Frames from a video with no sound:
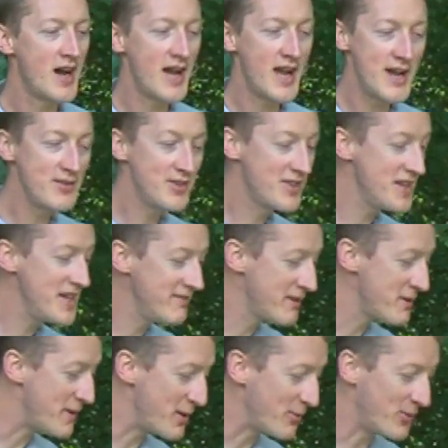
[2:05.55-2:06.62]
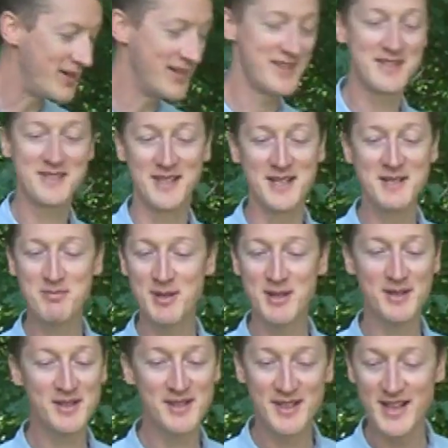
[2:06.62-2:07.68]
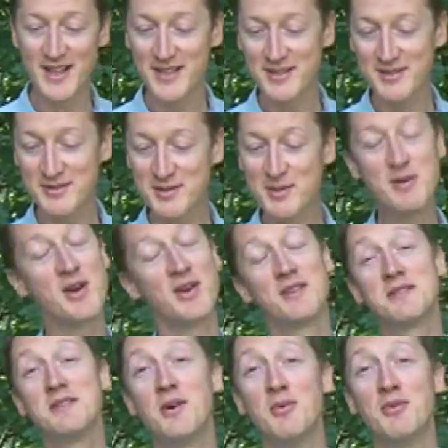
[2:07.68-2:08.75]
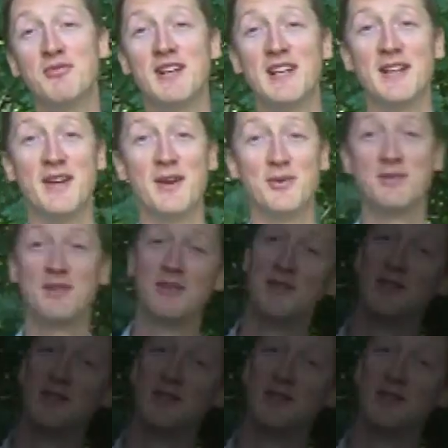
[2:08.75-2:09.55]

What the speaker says: I have a theory about why this is, but to be honest, no one really knows.